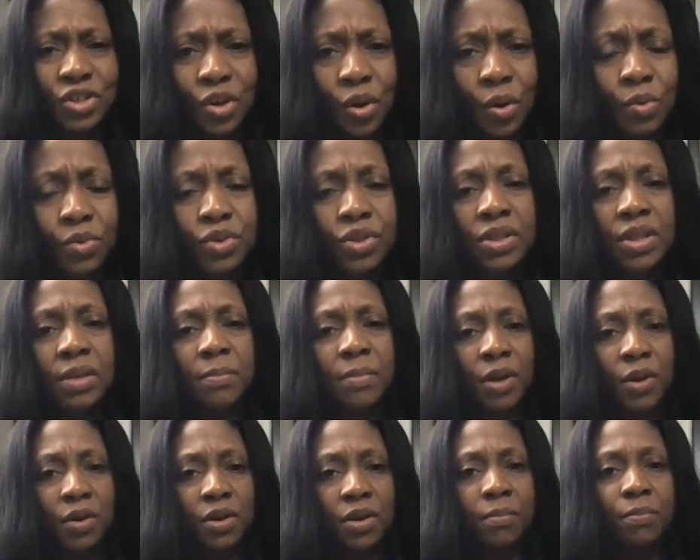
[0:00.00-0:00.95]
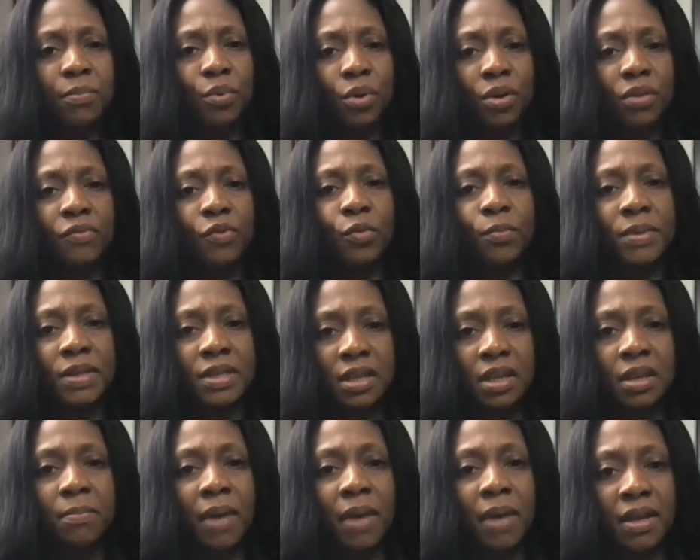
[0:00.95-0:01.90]
go to the American Board of
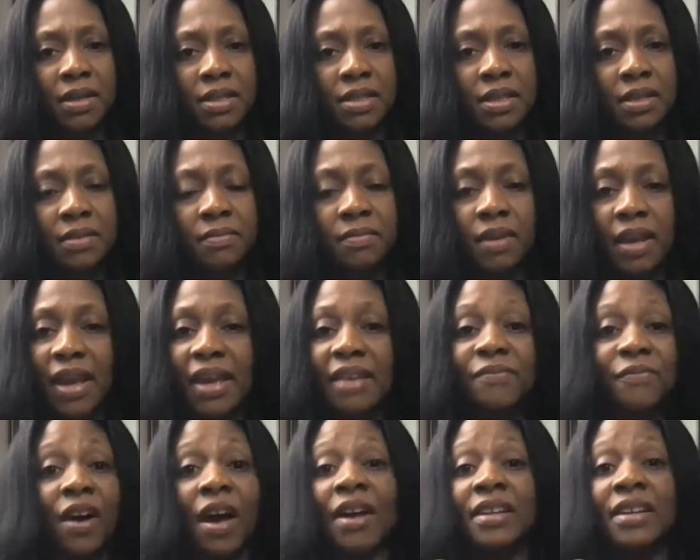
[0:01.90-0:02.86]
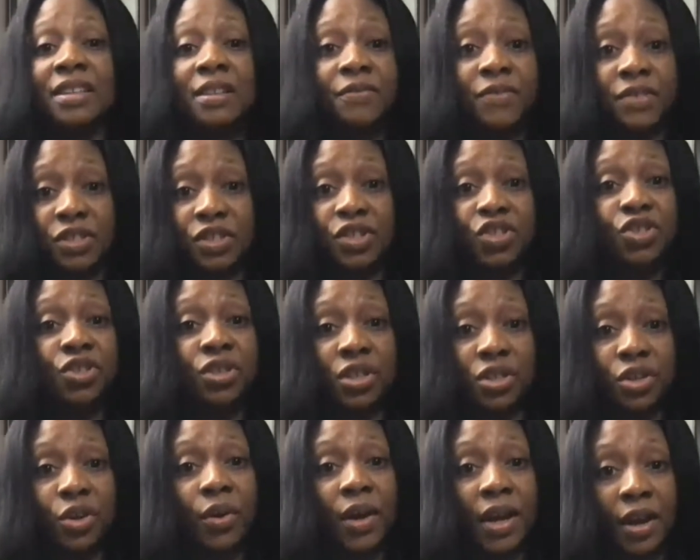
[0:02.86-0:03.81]
Obesity Medicine and find a physician
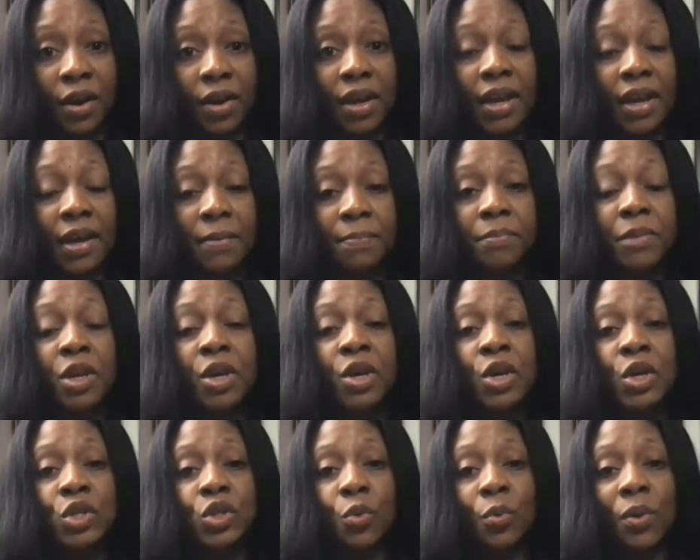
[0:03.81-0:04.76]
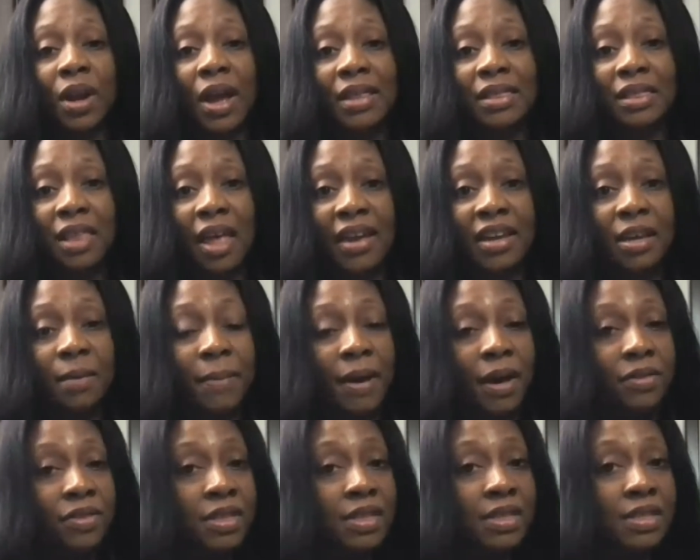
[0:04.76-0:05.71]
in your area. So what I like
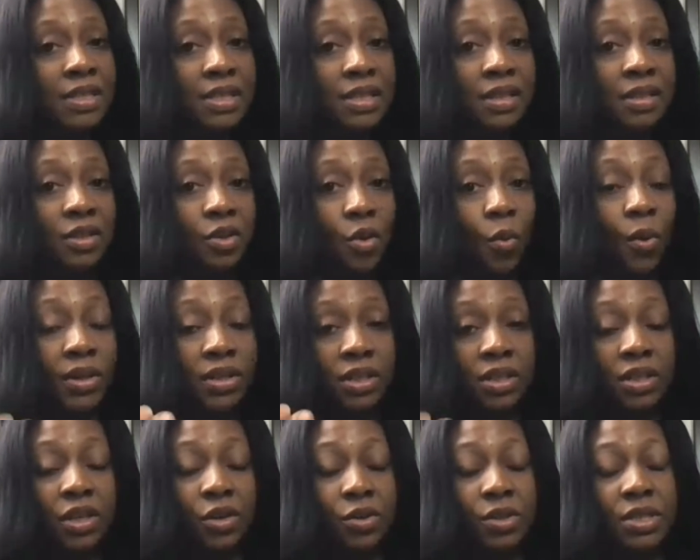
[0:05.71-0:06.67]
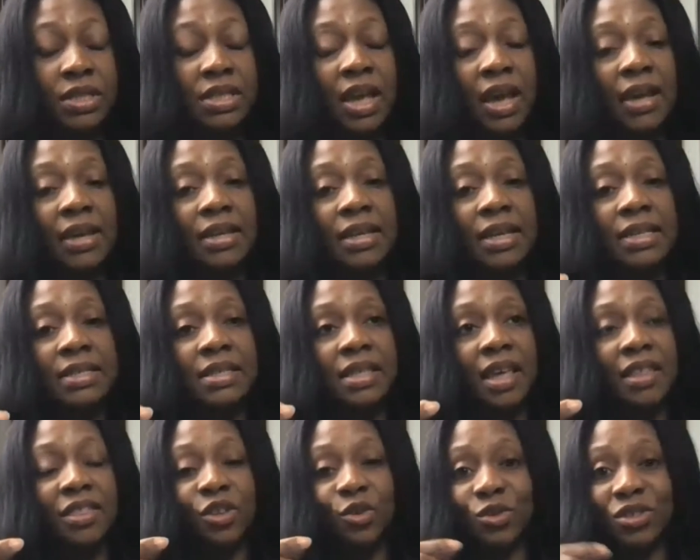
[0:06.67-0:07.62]
about this going to their site is
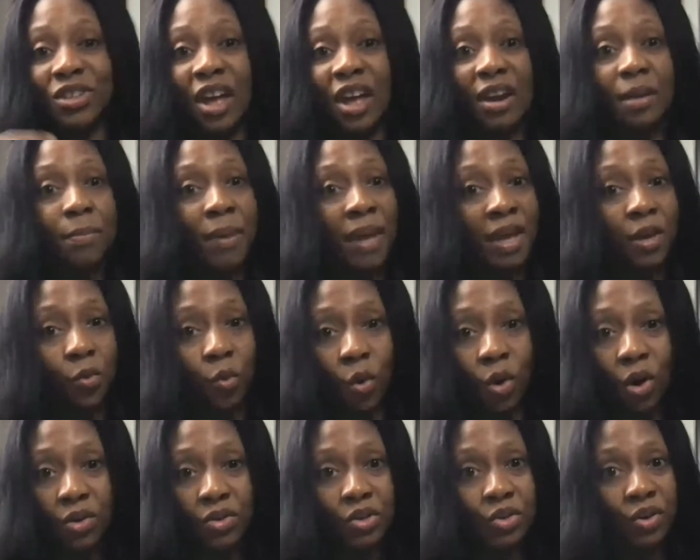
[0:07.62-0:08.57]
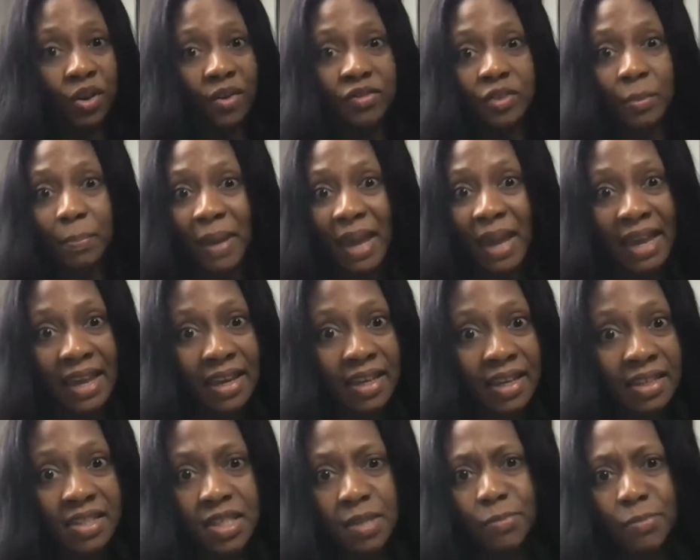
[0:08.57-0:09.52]
that there's not a paywall, so you don't have to pay
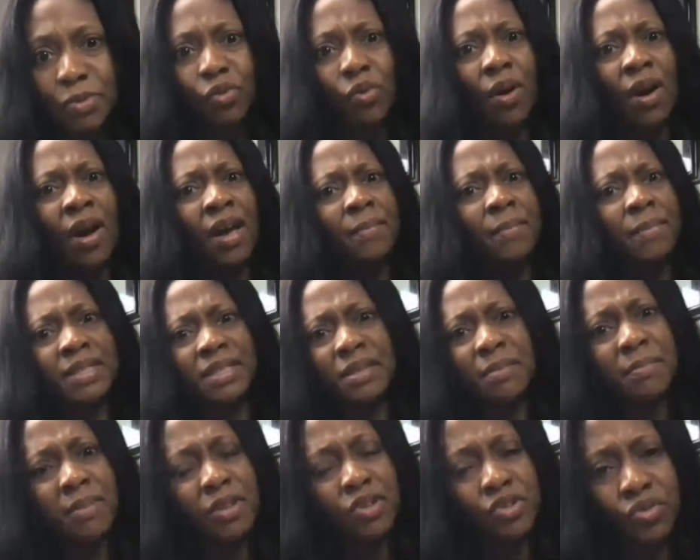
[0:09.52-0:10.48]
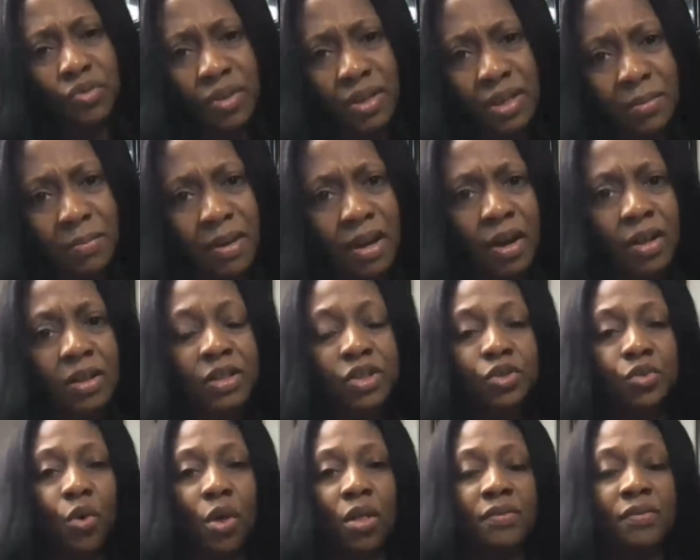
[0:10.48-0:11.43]
and subscribe and submit your email
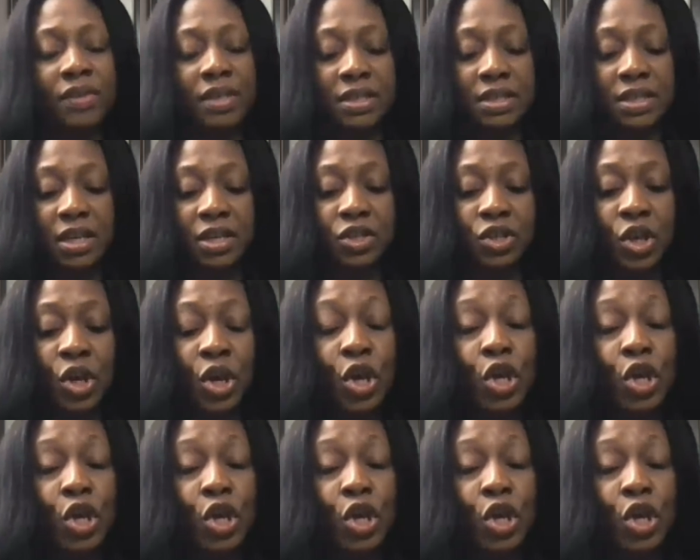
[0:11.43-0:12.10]
and do all of these things.